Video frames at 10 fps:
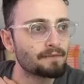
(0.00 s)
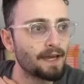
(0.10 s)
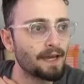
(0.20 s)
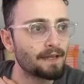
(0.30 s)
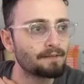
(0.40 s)

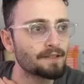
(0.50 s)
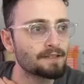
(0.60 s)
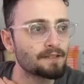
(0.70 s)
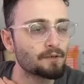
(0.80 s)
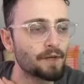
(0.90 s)
and this
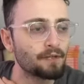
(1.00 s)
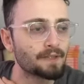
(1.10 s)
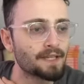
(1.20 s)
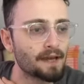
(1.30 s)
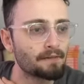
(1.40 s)
is the way you
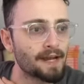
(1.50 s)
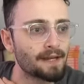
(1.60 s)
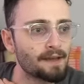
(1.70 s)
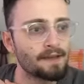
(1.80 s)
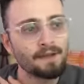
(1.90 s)
attack, right?